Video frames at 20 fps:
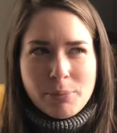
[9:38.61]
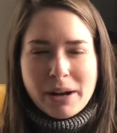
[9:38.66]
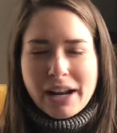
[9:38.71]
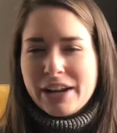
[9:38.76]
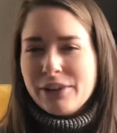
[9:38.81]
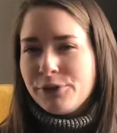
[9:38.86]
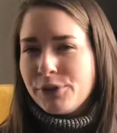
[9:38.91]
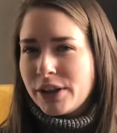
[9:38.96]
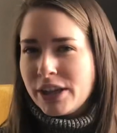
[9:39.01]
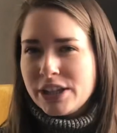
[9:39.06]
but
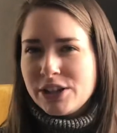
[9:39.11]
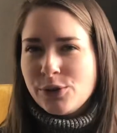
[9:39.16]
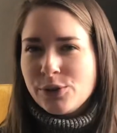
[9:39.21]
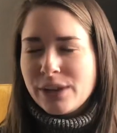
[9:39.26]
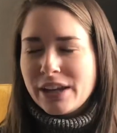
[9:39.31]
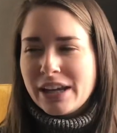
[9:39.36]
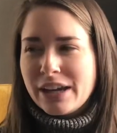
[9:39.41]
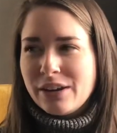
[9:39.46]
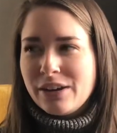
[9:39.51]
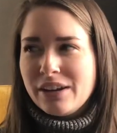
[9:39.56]
I really don't
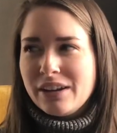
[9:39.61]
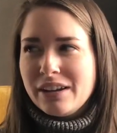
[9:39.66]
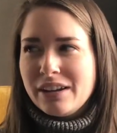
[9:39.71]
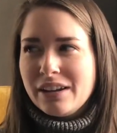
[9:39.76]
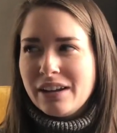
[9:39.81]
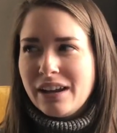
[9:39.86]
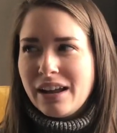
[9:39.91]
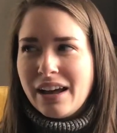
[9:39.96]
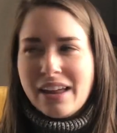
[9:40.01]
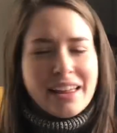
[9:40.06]
think
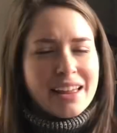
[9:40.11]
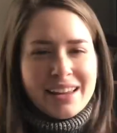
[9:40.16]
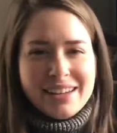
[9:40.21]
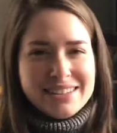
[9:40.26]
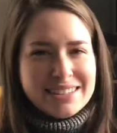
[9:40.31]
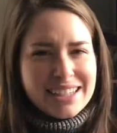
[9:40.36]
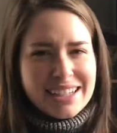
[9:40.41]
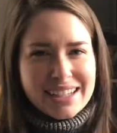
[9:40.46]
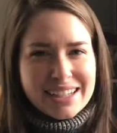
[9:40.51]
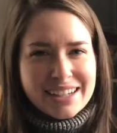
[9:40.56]
I
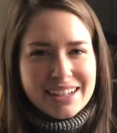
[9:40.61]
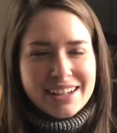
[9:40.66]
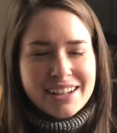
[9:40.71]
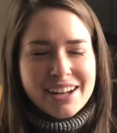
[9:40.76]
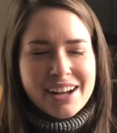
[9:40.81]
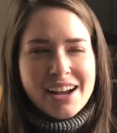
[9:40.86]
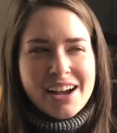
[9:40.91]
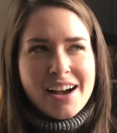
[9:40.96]
did.